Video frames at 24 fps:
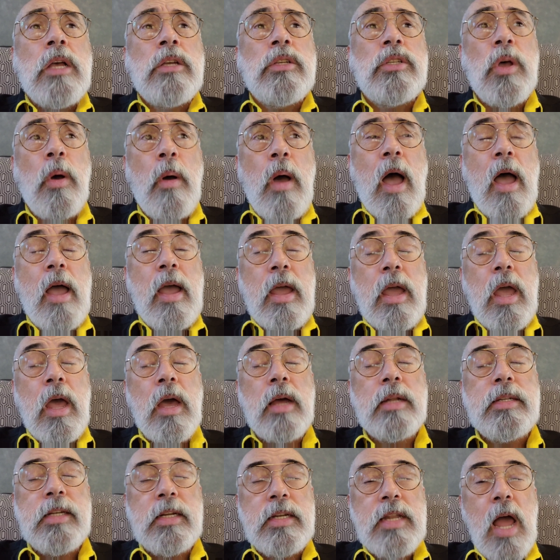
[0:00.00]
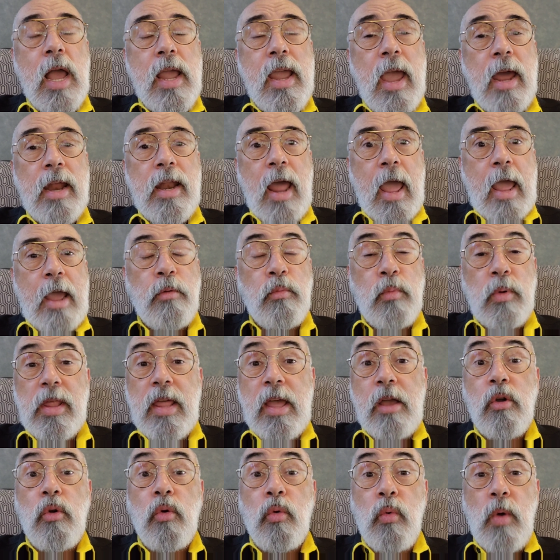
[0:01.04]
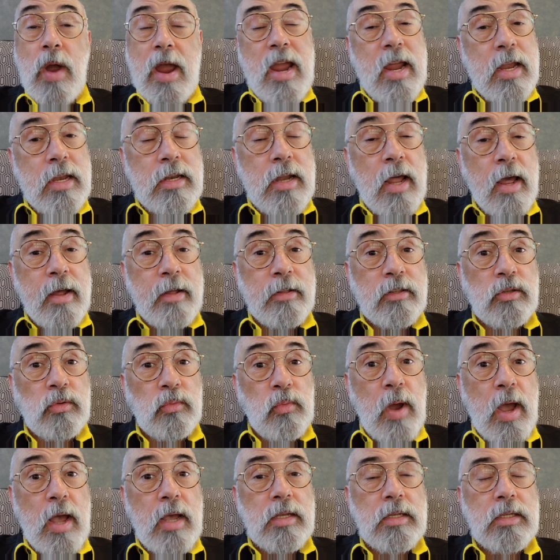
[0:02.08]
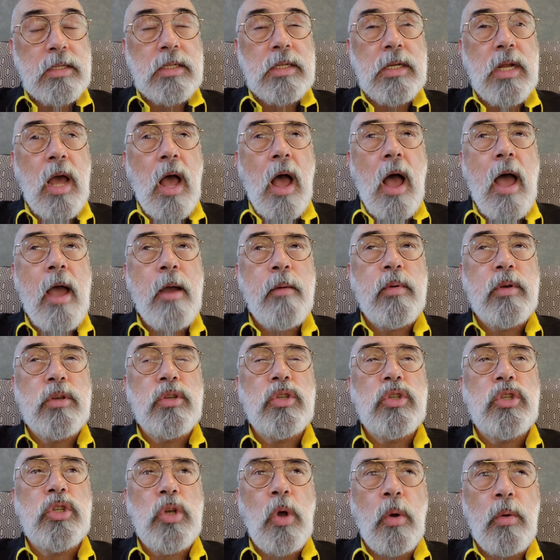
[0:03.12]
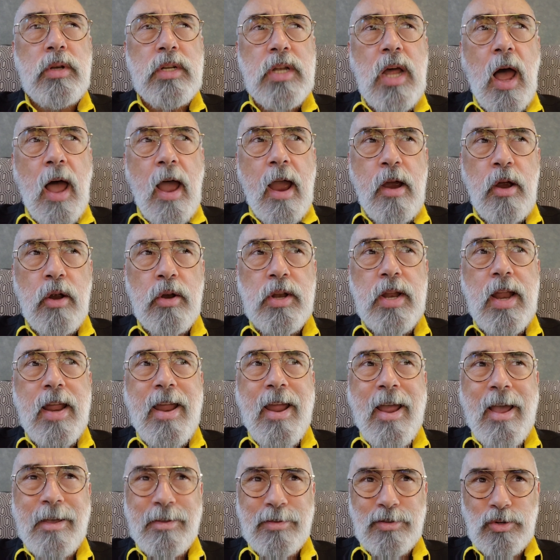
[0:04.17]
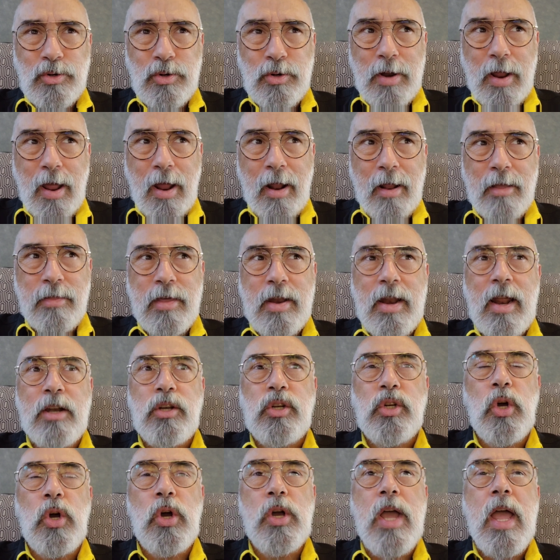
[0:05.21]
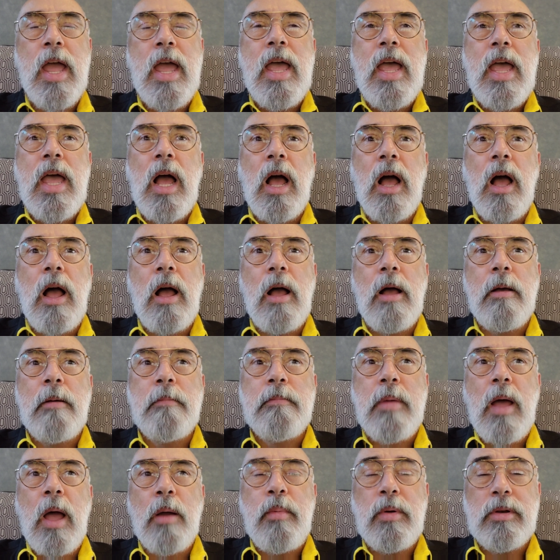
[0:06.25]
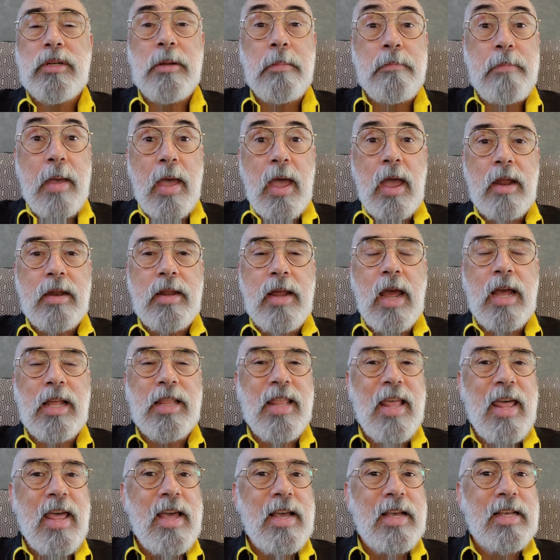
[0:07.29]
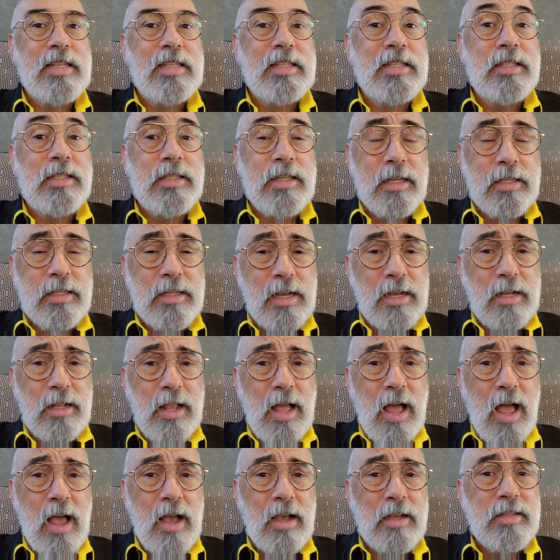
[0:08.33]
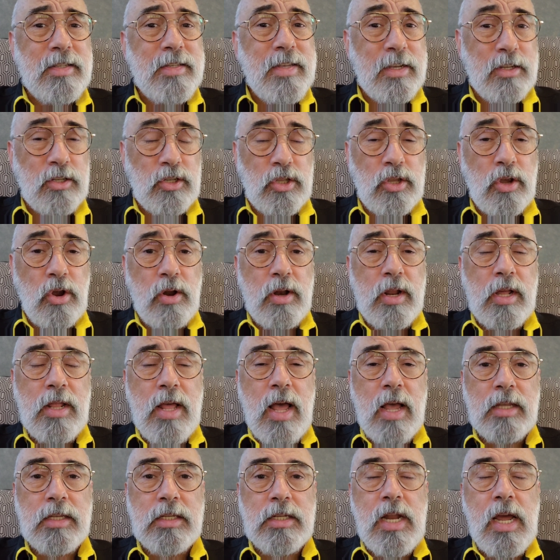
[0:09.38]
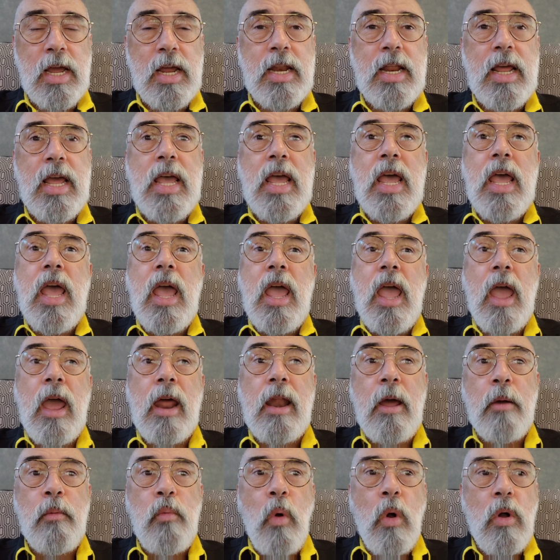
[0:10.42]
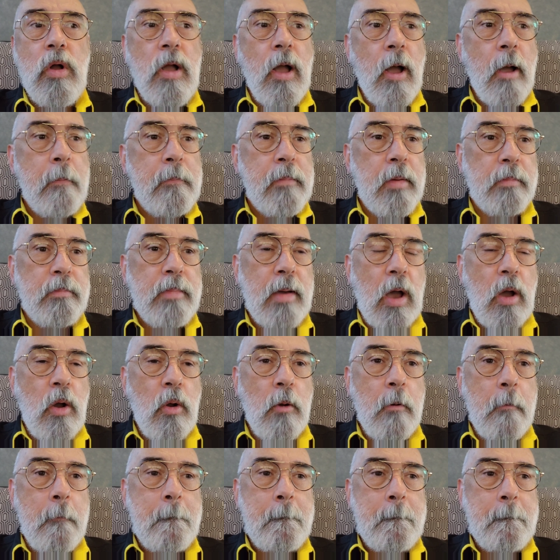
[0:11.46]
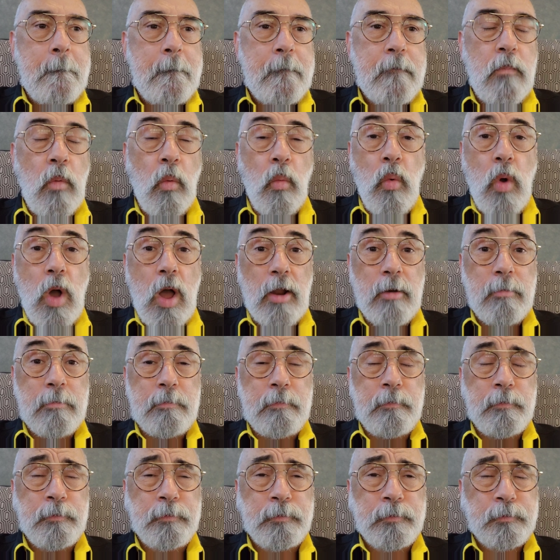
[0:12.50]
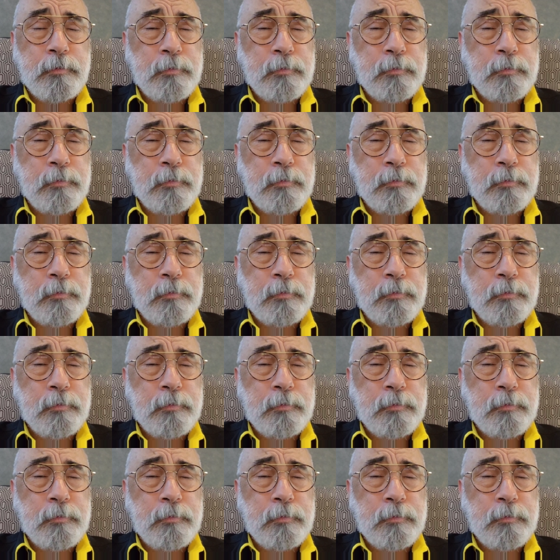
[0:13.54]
So I did not get a really great night's rest. I was so tired yesterday that I went to bed at like 6 o'clock, 6:30 last night, and I woke up about 1.